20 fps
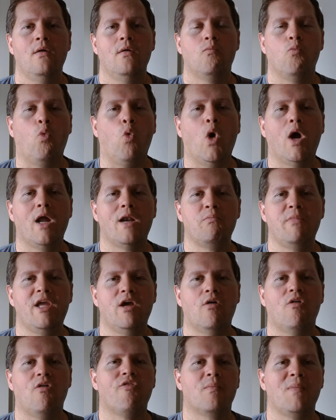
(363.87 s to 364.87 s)
one
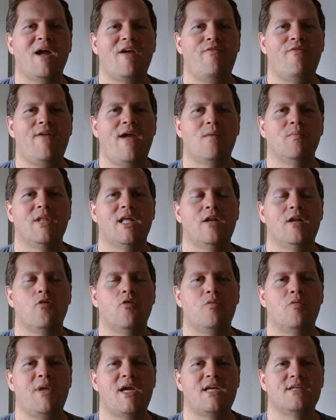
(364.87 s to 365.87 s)
meal for my family, and it
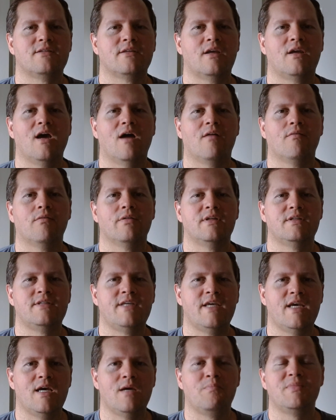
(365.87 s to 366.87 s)
would basically cover the
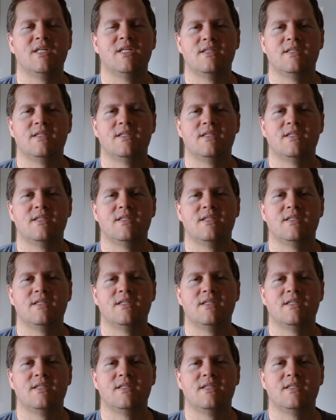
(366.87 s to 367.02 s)
tip,